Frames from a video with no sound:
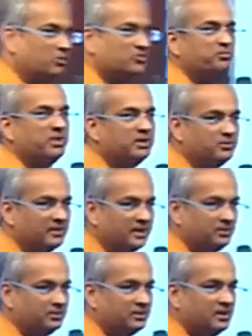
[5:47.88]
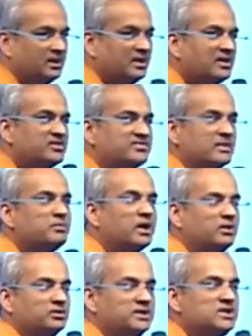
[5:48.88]
he wasn't paid to tell you.
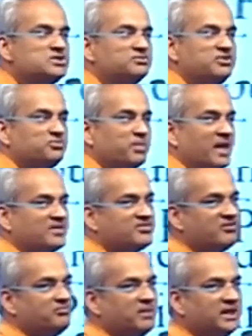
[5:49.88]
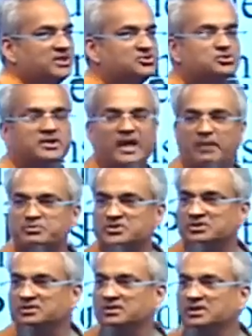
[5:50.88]
Somehow, each of these brands have managed to
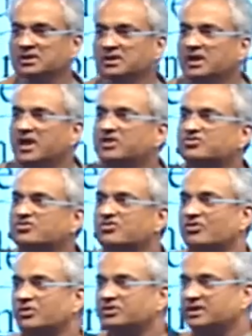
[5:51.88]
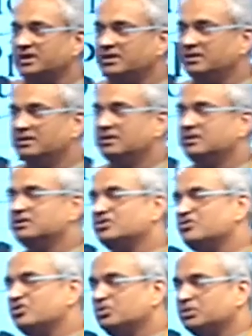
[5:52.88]
capture extraordinary
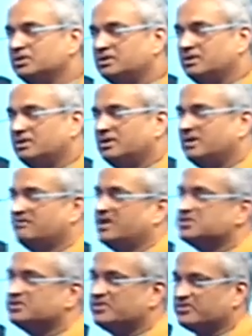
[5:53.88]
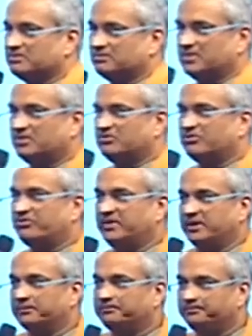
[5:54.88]
consumer evangelism for
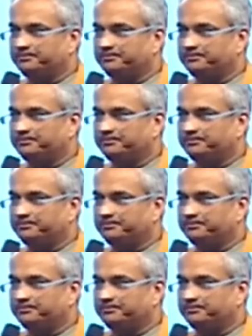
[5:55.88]
free.